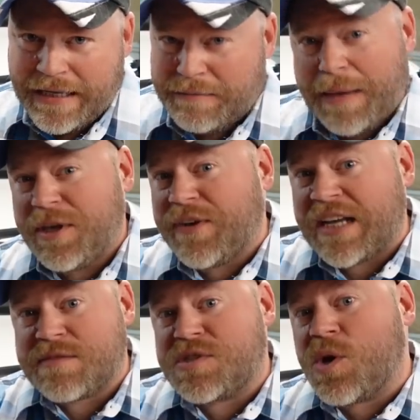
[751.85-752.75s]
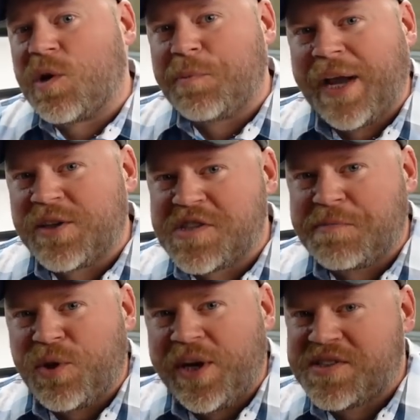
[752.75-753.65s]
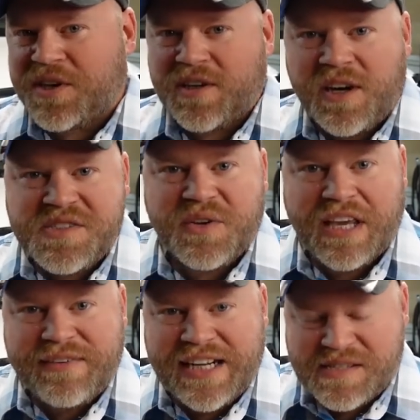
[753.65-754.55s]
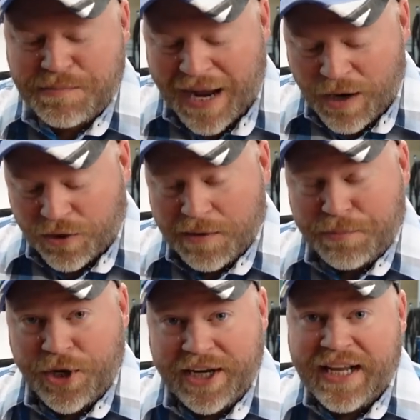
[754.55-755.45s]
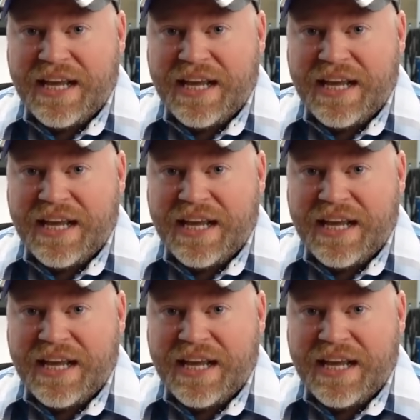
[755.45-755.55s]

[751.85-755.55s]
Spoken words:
Maybe you've got some solar panels deployed, so you're also giving it some power input.